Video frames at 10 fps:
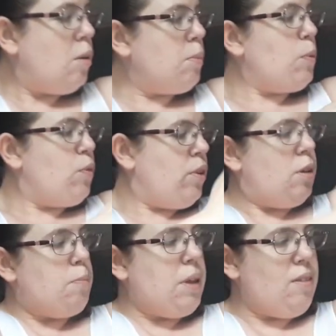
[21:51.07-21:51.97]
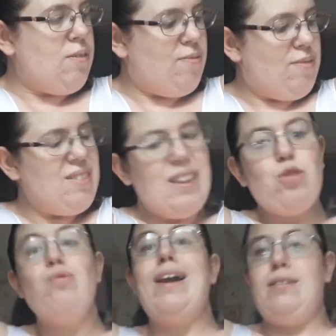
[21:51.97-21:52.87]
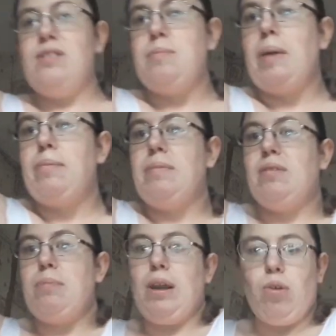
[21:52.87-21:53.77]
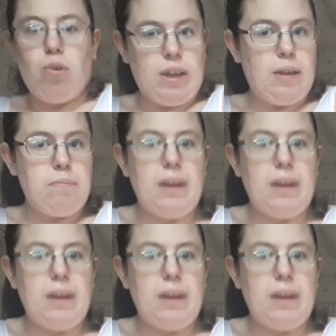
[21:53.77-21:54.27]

but this redness makes me look it,